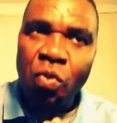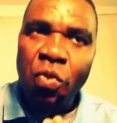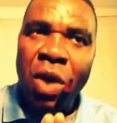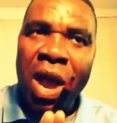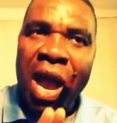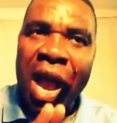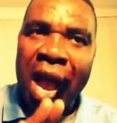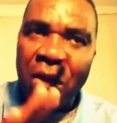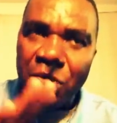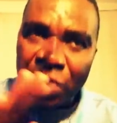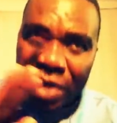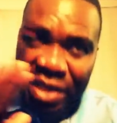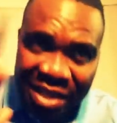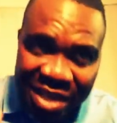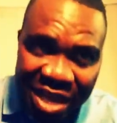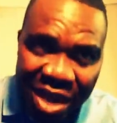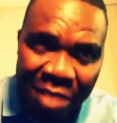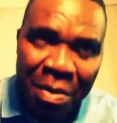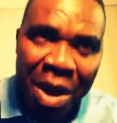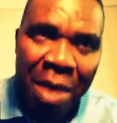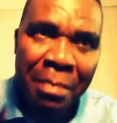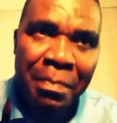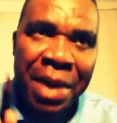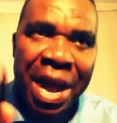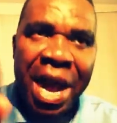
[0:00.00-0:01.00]
how it
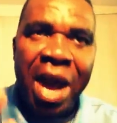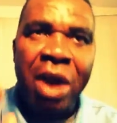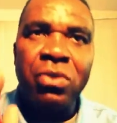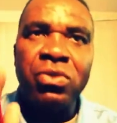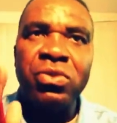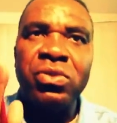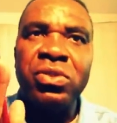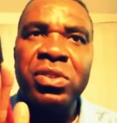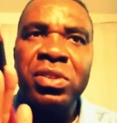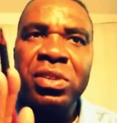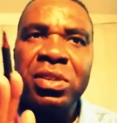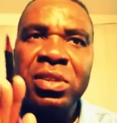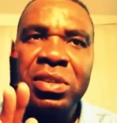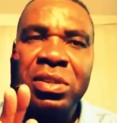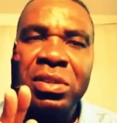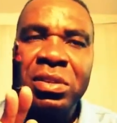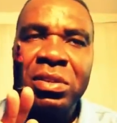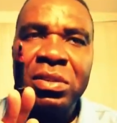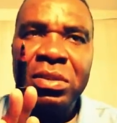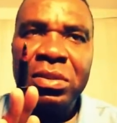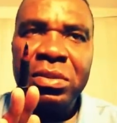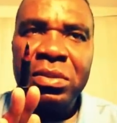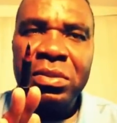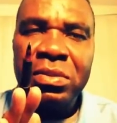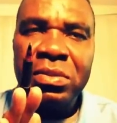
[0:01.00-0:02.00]
came about
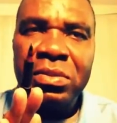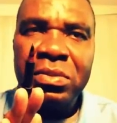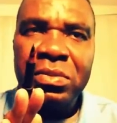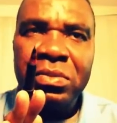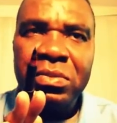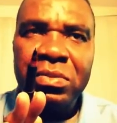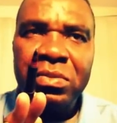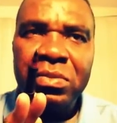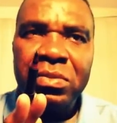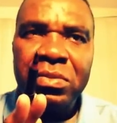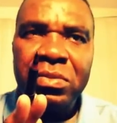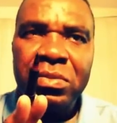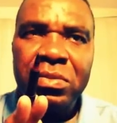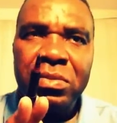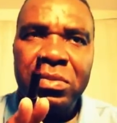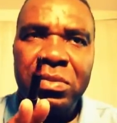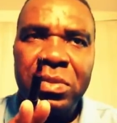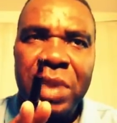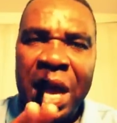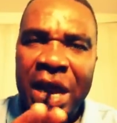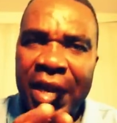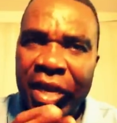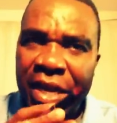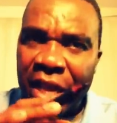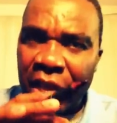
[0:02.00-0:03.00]

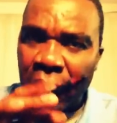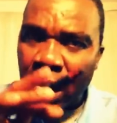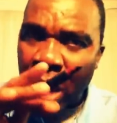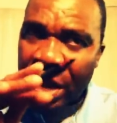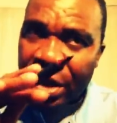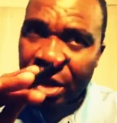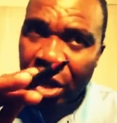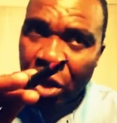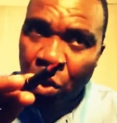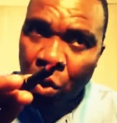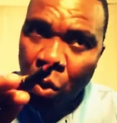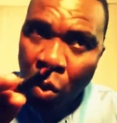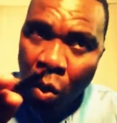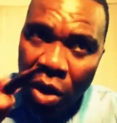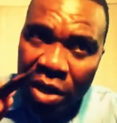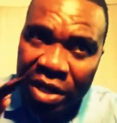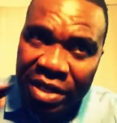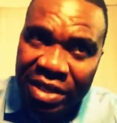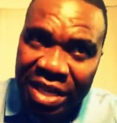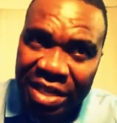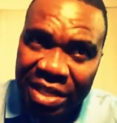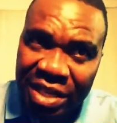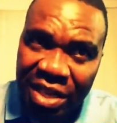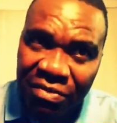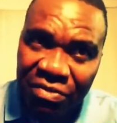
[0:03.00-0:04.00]
and the and the
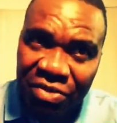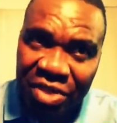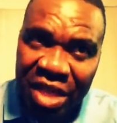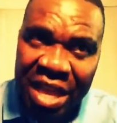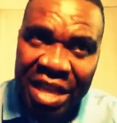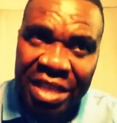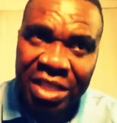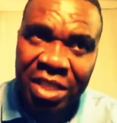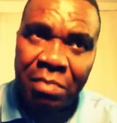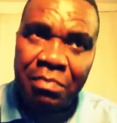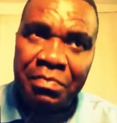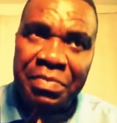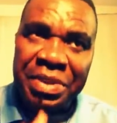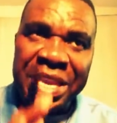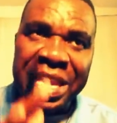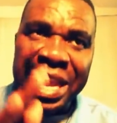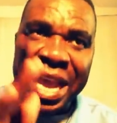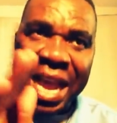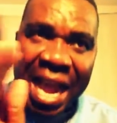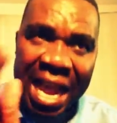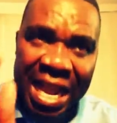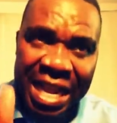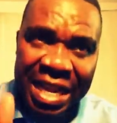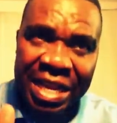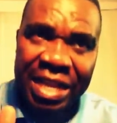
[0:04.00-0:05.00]
qualitative things
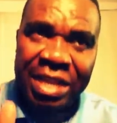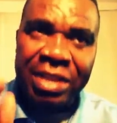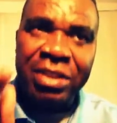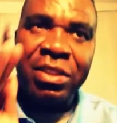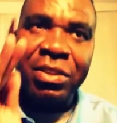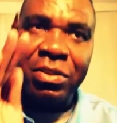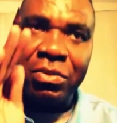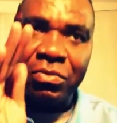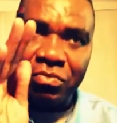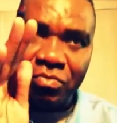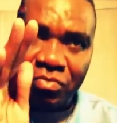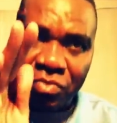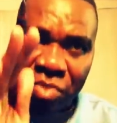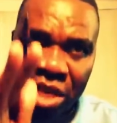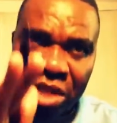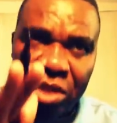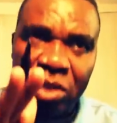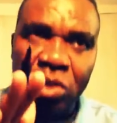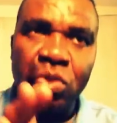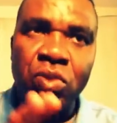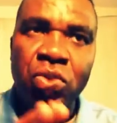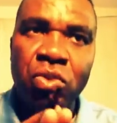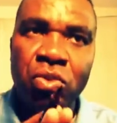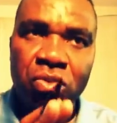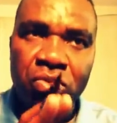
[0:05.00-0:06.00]
behind it
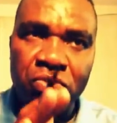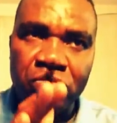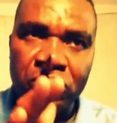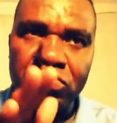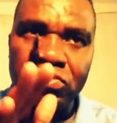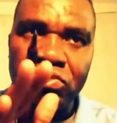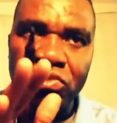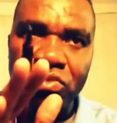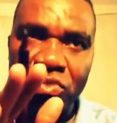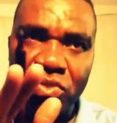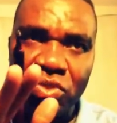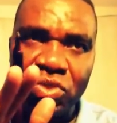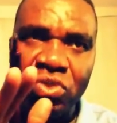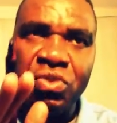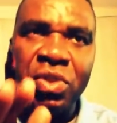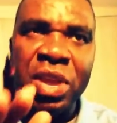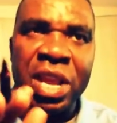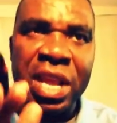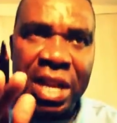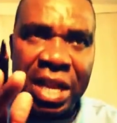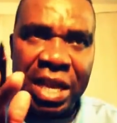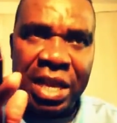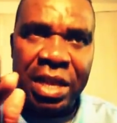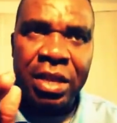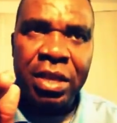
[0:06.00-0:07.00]
is
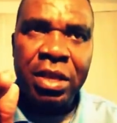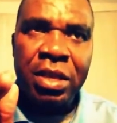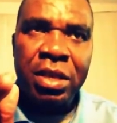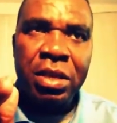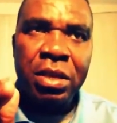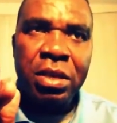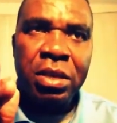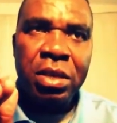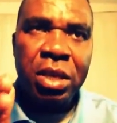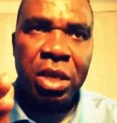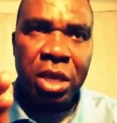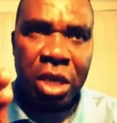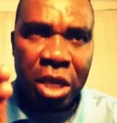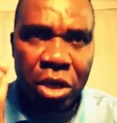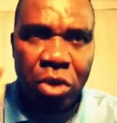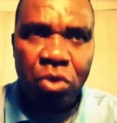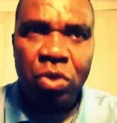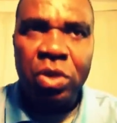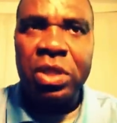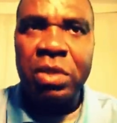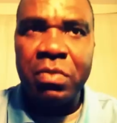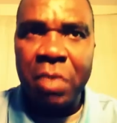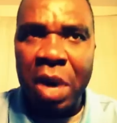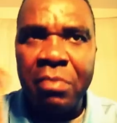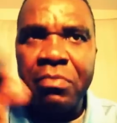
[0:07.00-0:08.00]
really
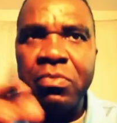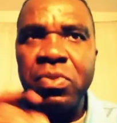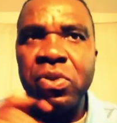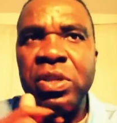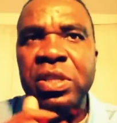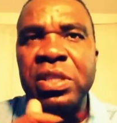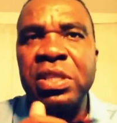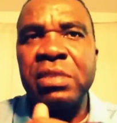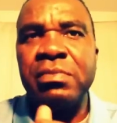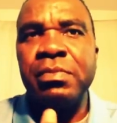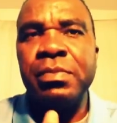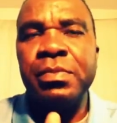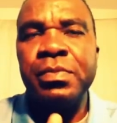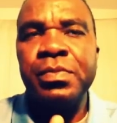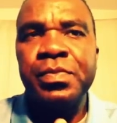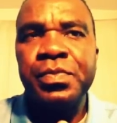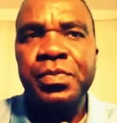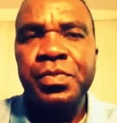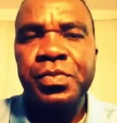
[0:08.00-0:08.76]
Hinduism and Buddhism.